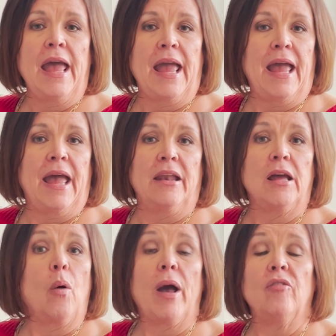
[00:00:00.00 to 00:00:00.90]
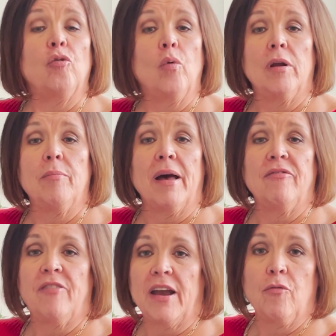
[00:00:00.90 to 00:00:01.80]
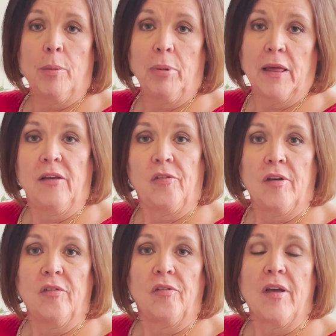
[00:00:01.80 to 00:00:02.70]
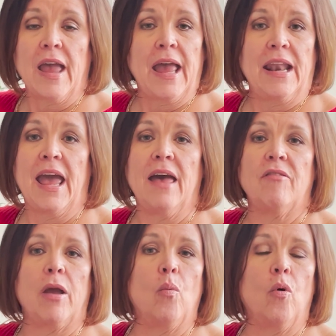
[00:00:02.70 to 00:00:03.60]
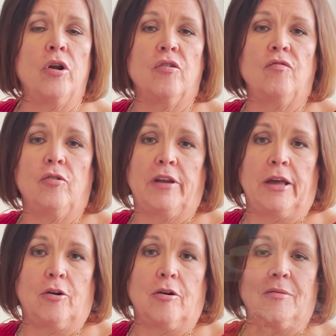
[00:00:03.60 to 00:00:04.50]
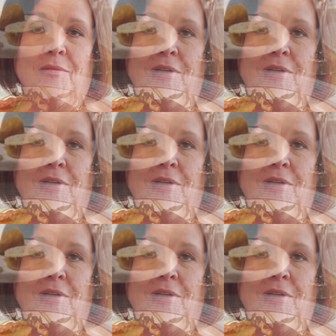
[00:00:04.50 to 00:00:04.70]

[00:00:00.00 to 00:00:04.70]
and go out to one of my favorite places and have a wonderful dinner.